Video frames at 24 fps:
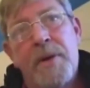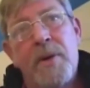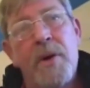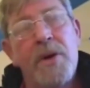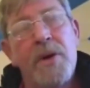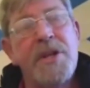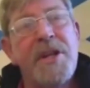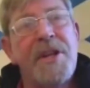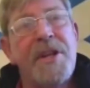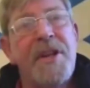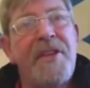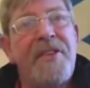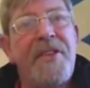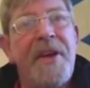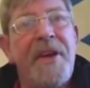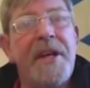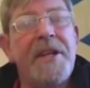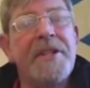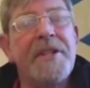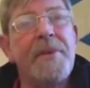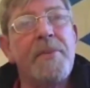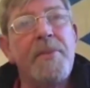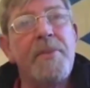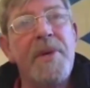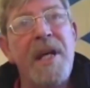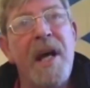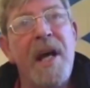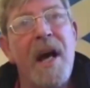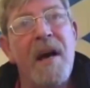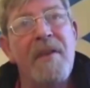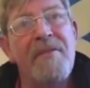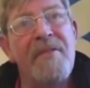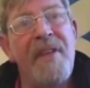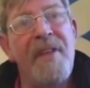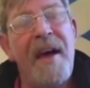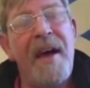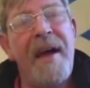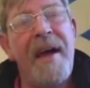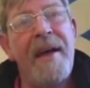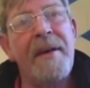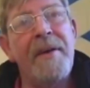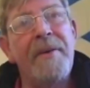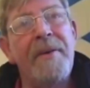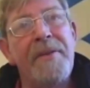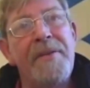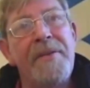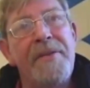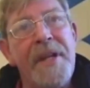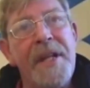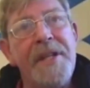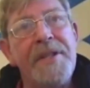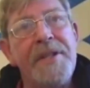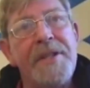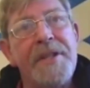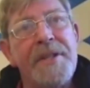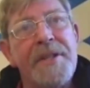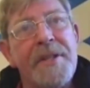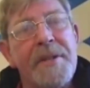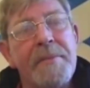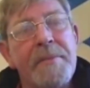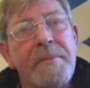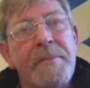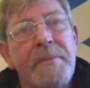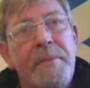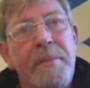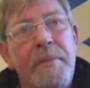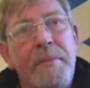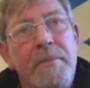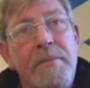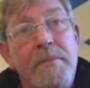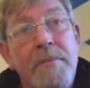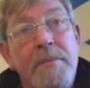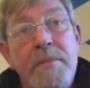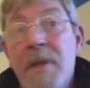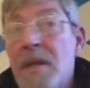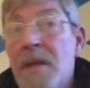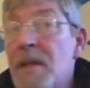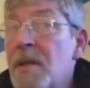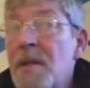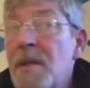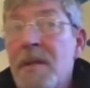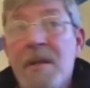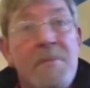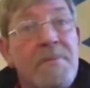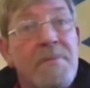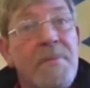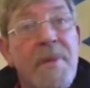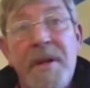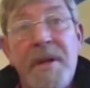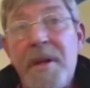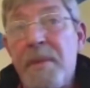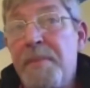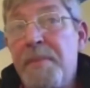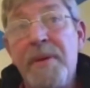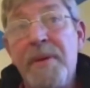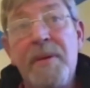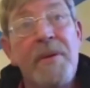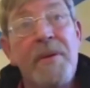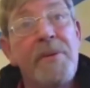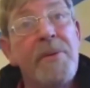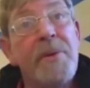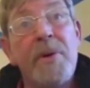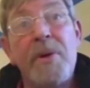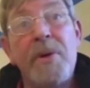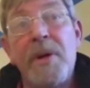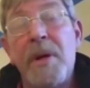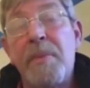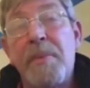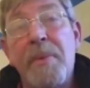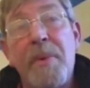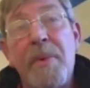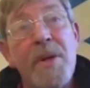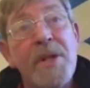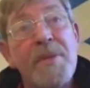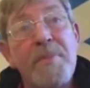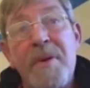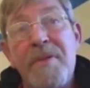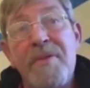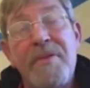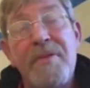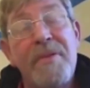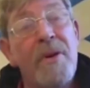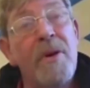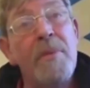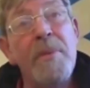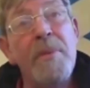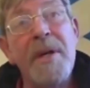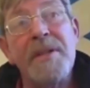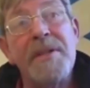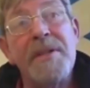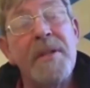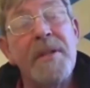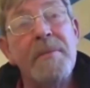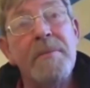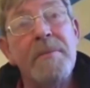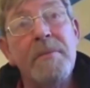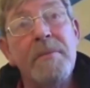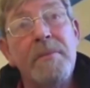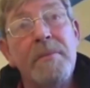because of the things that we have that England needs. But the people are not going to prosper from it.